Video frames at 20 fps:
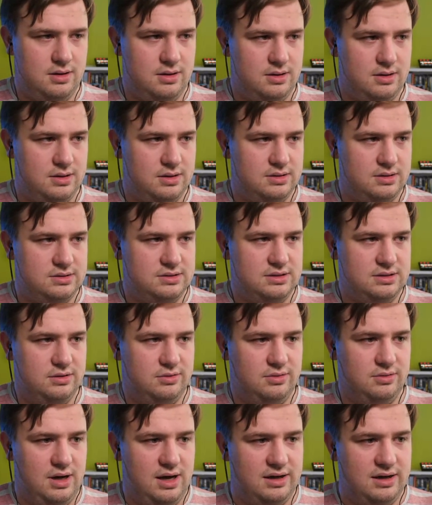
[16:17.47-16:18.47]

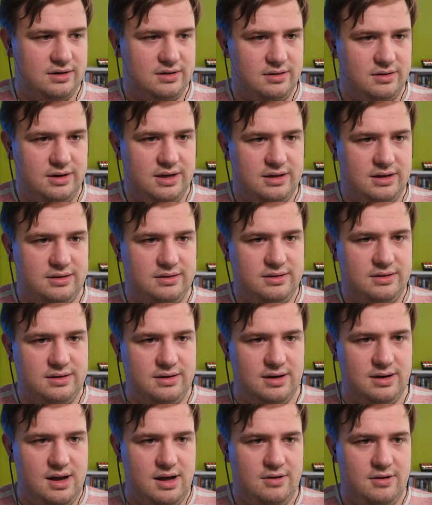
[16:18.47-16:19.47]
So I connected it
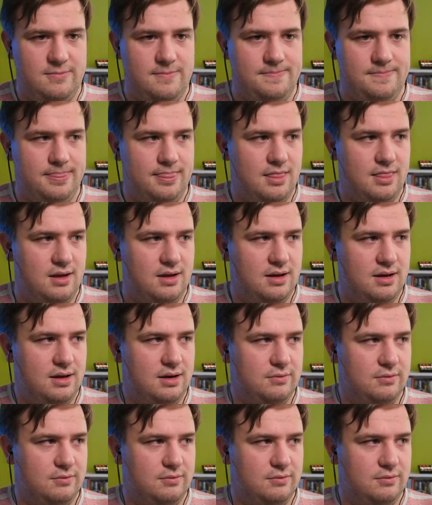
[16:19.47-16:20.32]
now, and what I